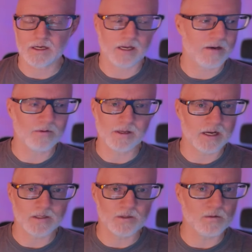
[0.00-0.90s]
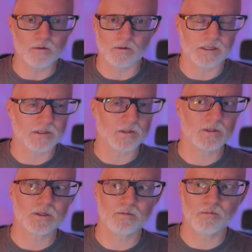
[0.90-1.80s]
everything I do is
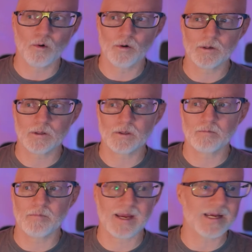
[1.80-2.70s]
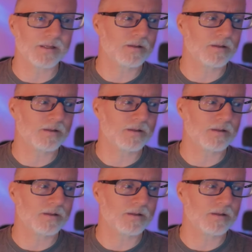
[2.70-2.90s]
just more based,